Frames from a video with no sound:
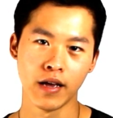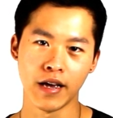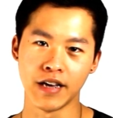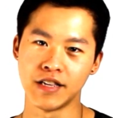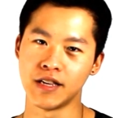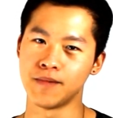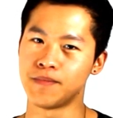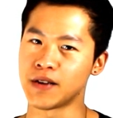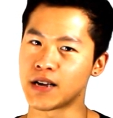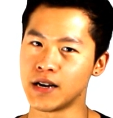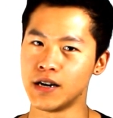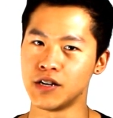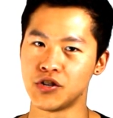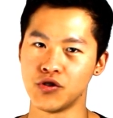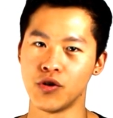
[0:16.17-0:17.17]
Is it
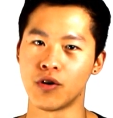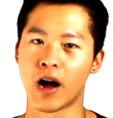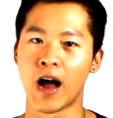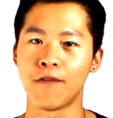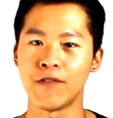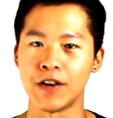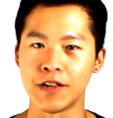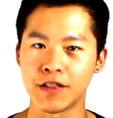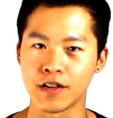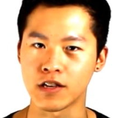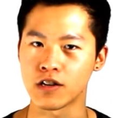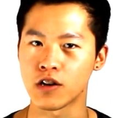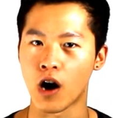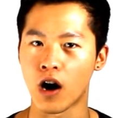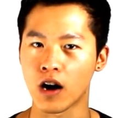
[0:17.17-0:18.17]
because you don't have anything
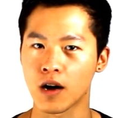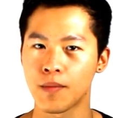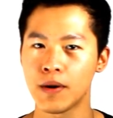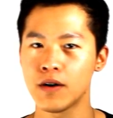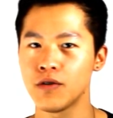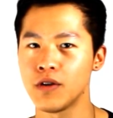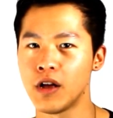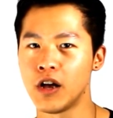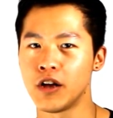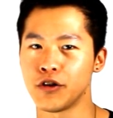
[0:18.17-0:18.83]
to talk about?